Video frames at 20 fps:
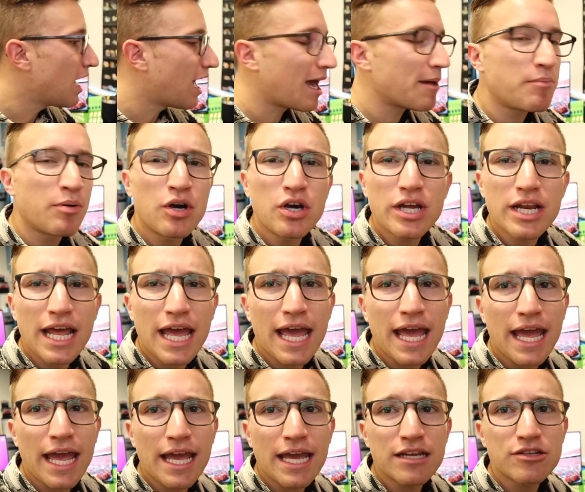I put
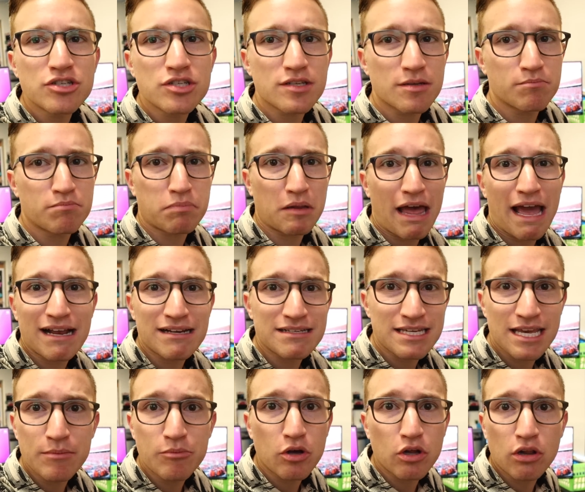just a black
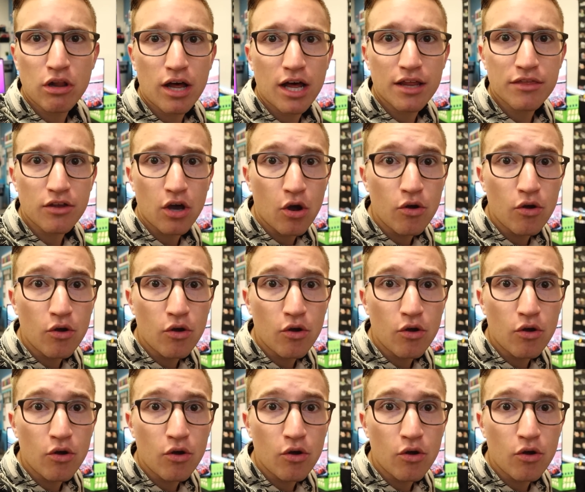tablecloth